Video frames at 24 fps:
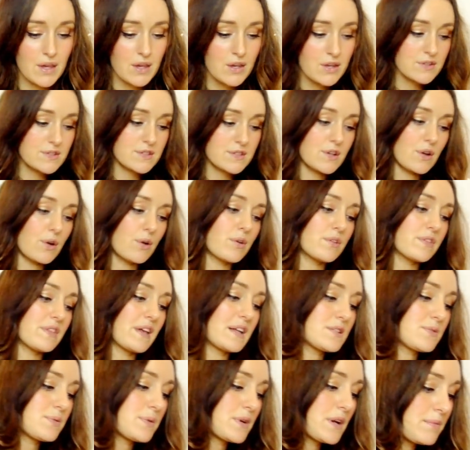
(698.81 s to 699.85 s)
So
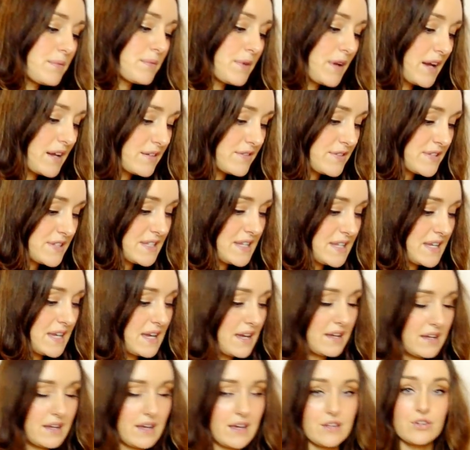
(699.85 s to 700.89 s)
that's what I'm kind of
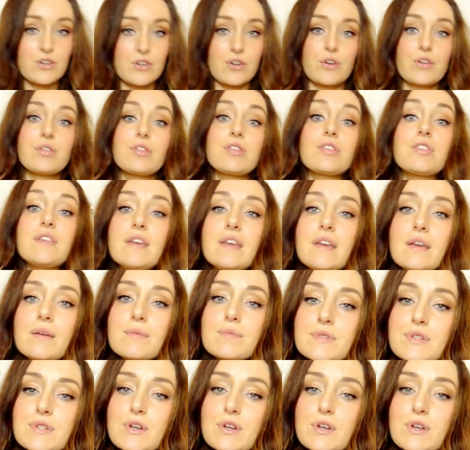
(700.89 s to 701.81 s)
seeing in your themes,